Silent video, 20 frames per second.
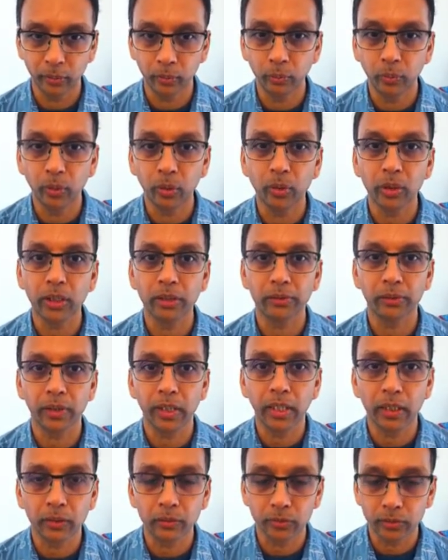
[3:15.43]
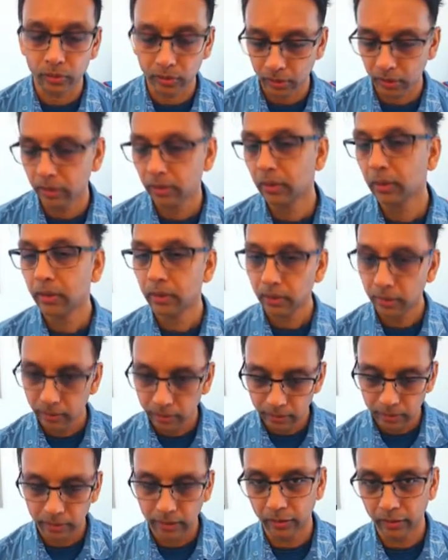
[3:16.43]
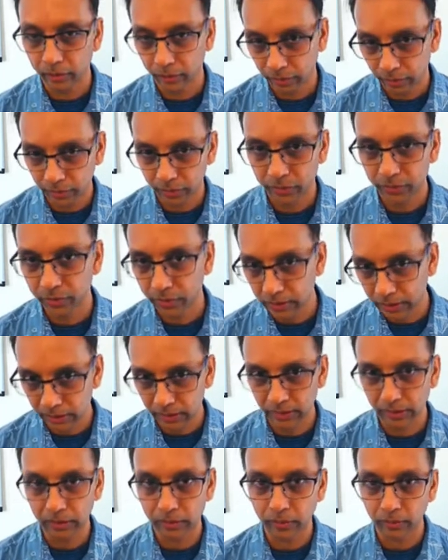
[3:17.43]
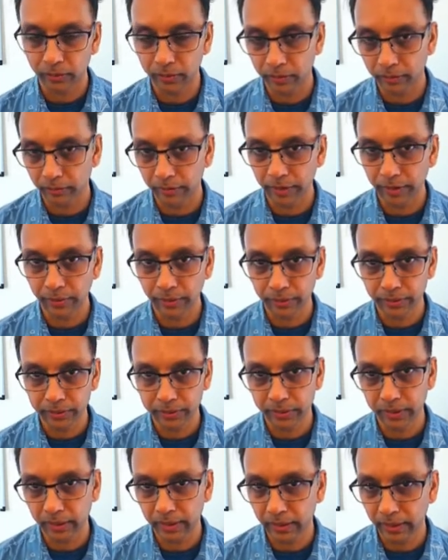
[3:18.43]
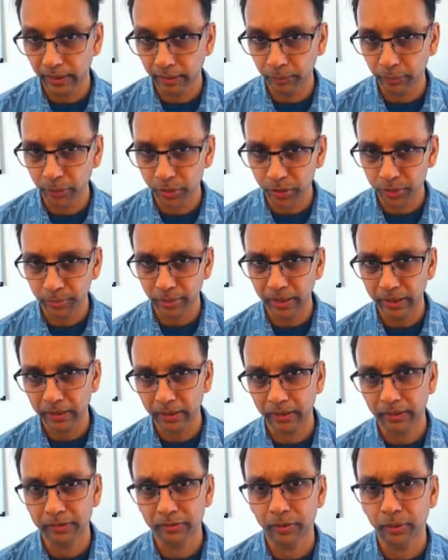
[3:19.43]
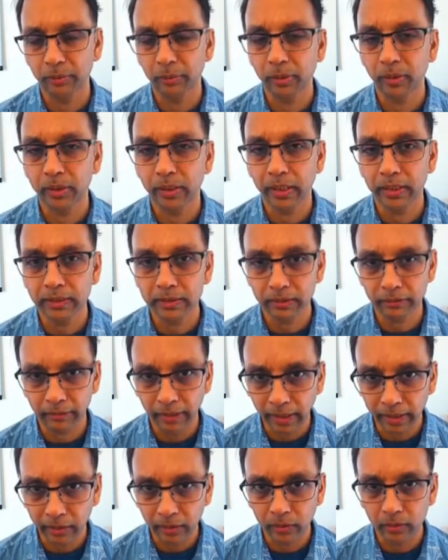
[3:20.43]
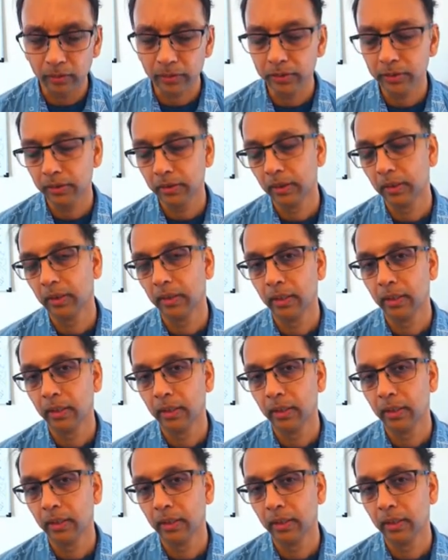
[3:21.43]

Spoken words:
would walk around in order to see all the various and get perspectives from all kinds of angles.